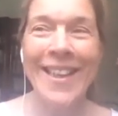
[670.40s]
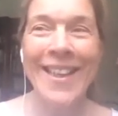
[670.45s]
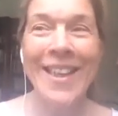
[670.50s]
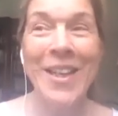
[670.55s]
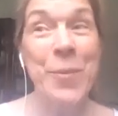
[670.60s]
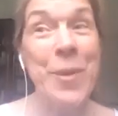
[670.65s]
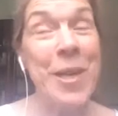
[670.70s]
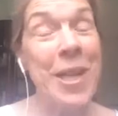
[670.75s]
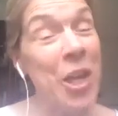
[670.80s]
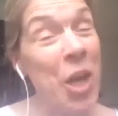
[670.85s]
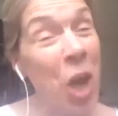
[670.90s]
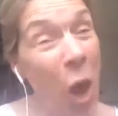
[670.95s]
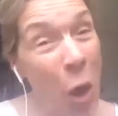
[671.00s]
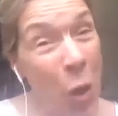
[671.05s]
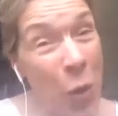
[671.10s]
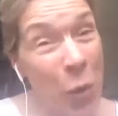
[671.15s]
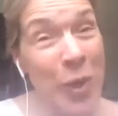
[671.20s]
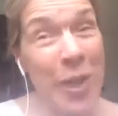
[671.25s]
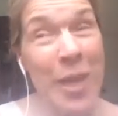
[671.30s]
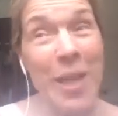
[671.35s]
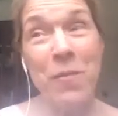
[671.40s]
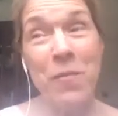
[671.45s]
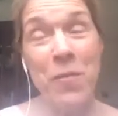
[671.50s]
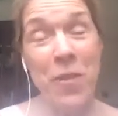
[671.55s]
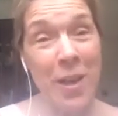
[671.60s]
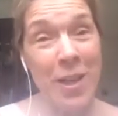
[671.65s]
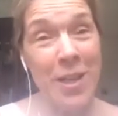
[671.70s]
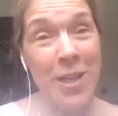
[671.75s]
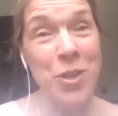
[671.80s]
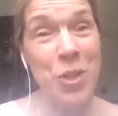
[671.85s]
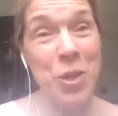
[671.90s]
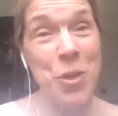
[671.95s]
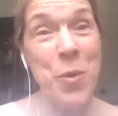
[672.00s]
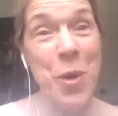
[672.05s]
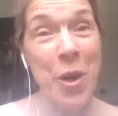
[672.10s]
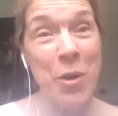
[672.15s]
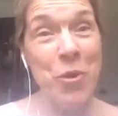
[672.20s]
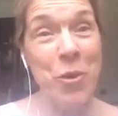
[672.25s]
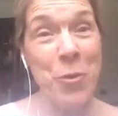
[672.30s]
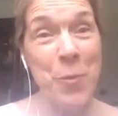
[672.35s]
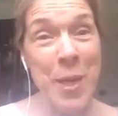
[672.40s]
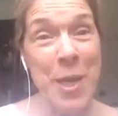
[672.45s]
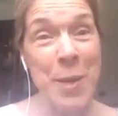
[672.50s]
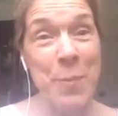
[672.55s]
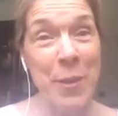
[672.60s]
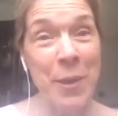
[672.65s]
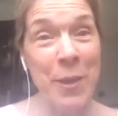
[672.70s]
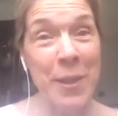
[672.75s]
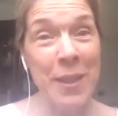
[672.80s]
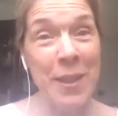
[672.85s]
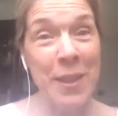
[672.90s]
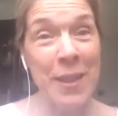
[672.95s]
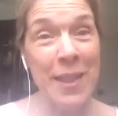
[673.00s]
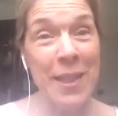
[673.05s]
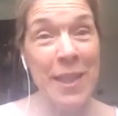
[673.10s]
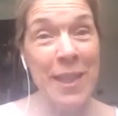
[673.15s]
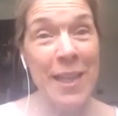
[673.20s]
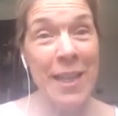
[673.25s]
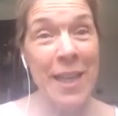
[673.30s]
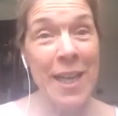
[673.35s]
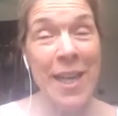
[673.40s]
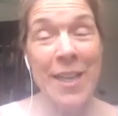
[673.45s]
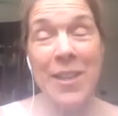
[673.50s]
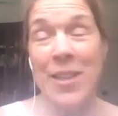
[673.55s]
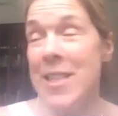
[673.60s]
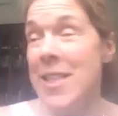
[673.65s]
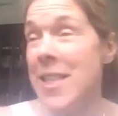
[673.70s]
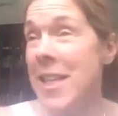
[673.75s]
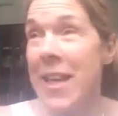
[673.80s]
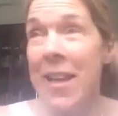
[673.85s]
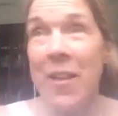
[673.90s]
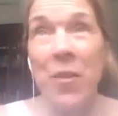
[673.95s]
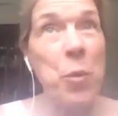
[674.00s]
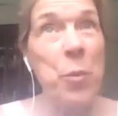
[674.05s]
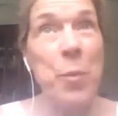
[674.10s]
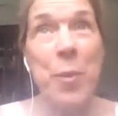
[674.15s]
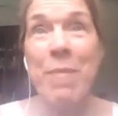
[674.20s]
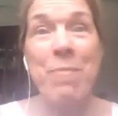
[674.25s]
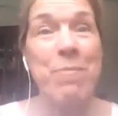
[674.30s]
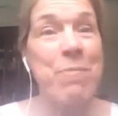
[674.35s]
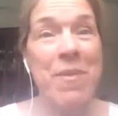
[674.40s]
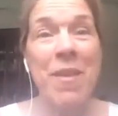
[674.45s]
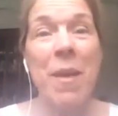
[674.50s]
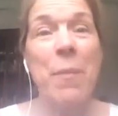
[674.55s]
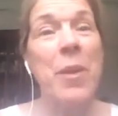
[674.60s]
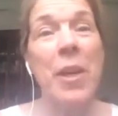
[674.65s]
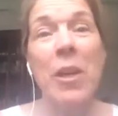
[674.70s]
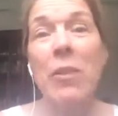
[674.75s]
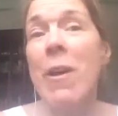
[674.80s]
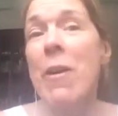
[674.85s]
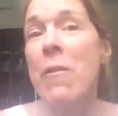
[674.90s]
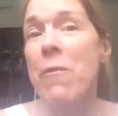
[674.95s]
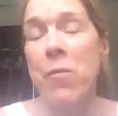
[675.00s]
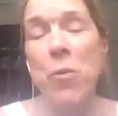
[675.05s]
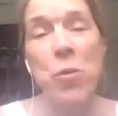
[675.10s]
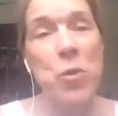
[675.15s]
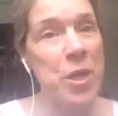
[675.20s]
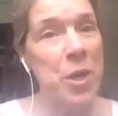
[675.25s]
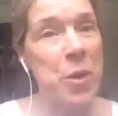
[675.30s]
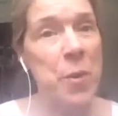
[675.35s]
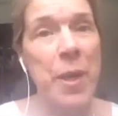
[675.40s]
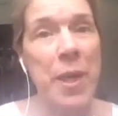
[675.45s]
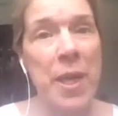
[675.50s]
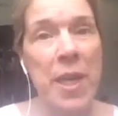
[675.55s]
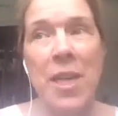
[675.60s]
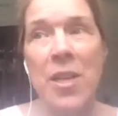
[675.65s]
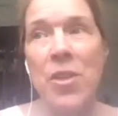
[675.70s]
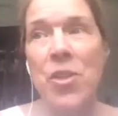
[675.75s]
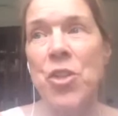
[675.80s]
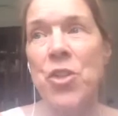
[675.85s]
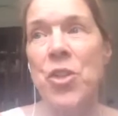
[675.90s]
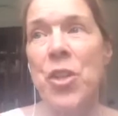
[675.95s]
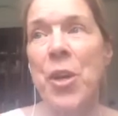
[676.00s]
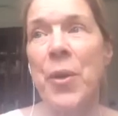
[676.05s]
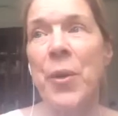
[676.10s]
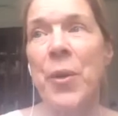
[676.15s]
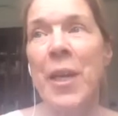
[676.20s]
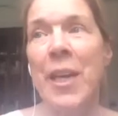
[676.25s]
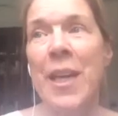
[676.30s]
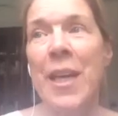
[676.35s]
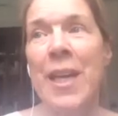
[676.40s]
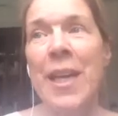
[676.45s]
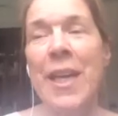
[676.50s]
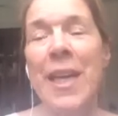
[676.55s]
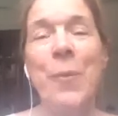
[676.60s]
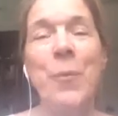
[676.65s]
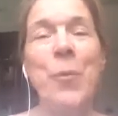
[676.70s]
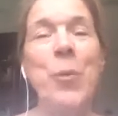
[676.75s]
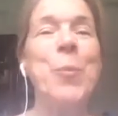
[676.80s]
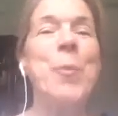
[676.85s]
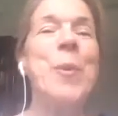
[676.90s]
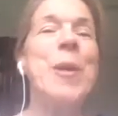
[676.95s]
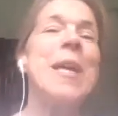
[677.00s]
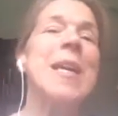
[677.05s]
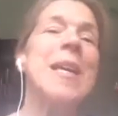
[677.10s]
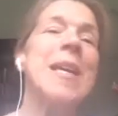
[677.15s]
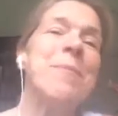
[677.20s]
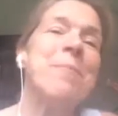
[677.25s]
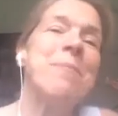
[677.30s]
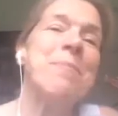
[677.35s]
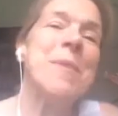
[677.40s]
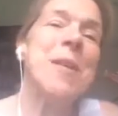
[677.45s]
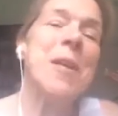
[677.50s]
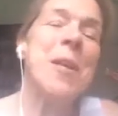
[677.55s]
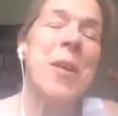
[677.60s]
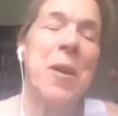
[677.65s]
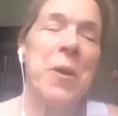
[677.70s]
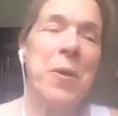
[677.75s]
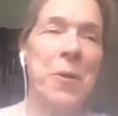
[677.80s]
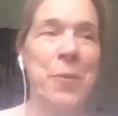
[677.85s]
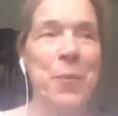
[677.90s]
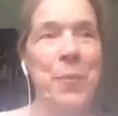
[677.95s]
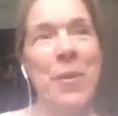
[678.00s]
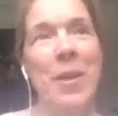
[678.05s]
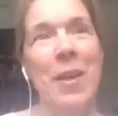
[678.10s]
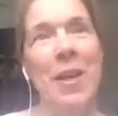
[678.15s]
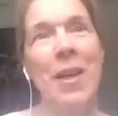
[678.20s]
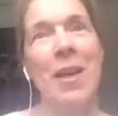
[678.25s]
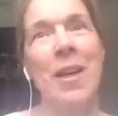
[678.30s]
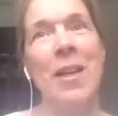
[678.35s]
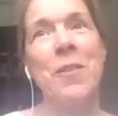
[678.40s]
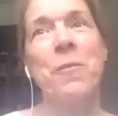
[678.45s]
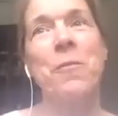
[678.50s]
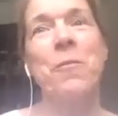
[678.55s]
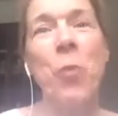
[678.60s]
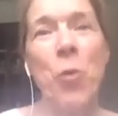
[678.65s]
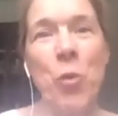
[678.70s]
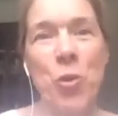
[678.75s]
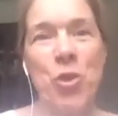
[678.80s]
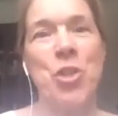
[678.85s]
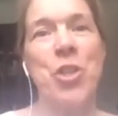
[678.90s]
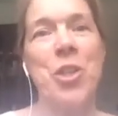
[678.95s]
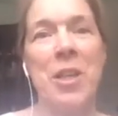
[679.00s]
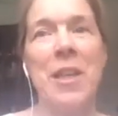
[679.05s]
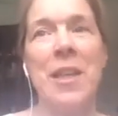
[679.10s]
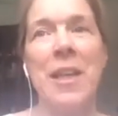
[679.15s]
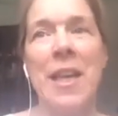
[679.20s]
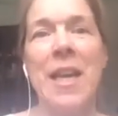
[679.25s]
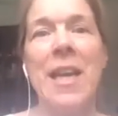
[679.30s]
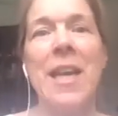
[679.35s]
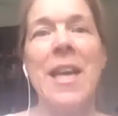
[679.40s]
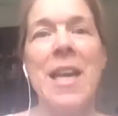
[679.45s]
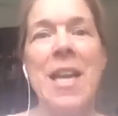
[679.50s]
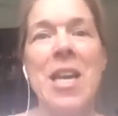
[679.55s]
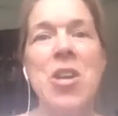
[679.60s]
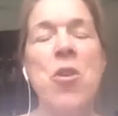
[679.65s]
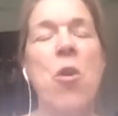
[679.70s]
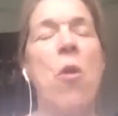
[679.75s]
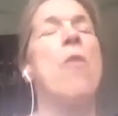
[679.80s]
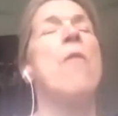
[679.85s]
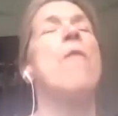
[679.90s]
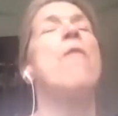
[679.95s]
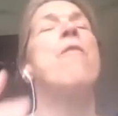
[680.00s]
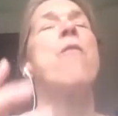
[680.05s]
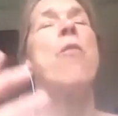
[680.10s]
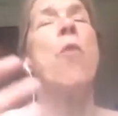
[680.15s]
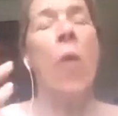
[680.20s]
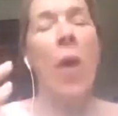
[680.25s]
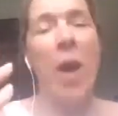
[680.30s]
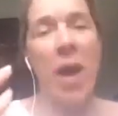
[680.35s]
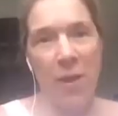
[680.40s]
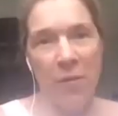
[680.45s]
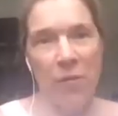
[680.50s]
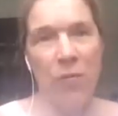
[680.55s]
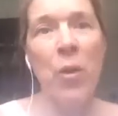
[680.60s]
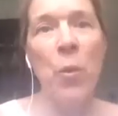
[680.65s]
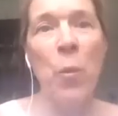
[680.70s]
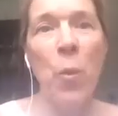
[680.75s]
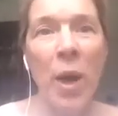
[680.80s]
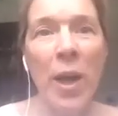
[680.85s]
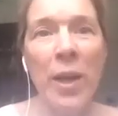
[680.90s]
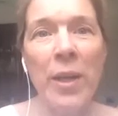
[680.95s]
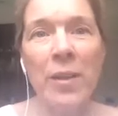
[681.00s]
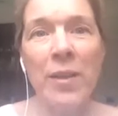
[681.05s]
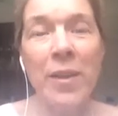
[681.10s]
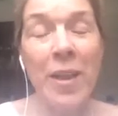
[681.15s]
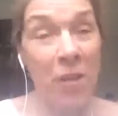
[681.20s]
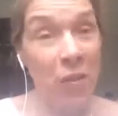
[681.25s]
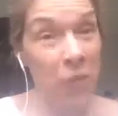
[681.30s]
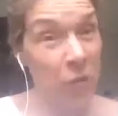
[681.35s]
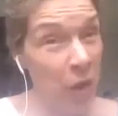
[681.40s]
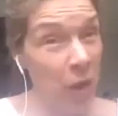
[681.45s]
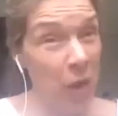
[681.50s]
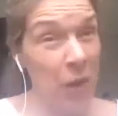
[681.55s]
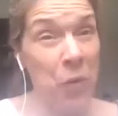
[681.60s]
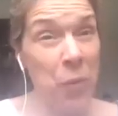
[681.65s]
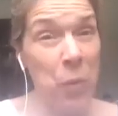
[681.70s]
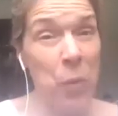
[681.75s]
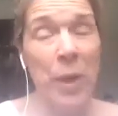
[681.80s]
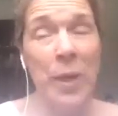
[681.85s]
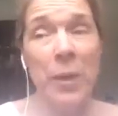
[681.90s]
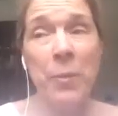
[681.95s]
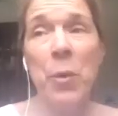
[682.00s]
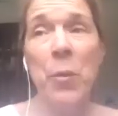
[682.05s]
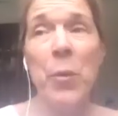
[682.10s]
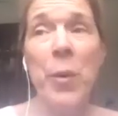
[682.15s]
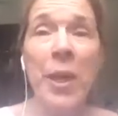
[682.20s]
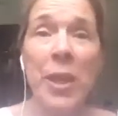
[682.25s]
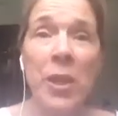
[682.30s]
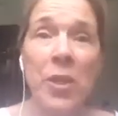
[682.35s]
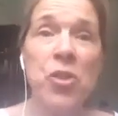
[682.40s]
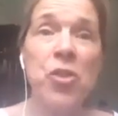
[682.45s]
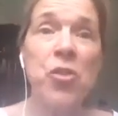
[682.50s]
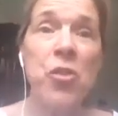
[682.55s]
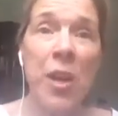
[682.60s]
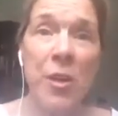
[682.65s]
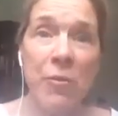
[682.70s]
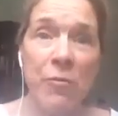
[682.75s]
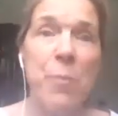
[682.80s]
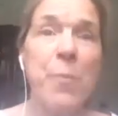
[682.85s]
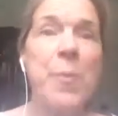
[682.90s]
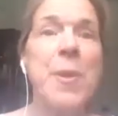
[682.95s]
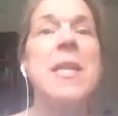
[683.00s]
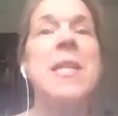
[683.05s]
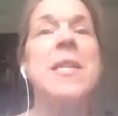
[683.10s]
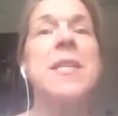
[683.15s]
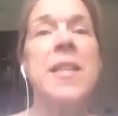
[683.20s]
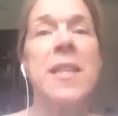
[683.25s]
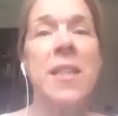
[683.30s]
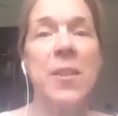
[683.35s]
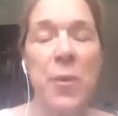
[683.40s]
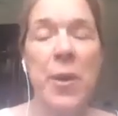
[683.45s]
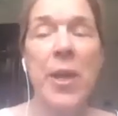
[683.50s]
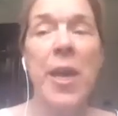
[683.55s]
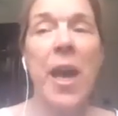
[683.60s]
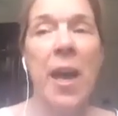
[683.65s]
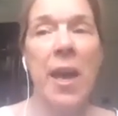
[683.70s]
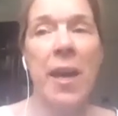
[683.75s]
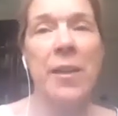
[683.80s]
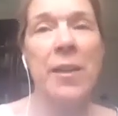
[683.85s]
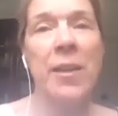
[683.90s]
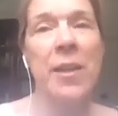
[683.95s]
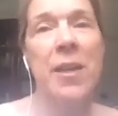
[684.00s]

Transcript: We can only invite 200 people and the tickets will be something around 40 quid each. So it will be, unfortunately not for everyone, this first one, but we're going to try and repeat it if we can.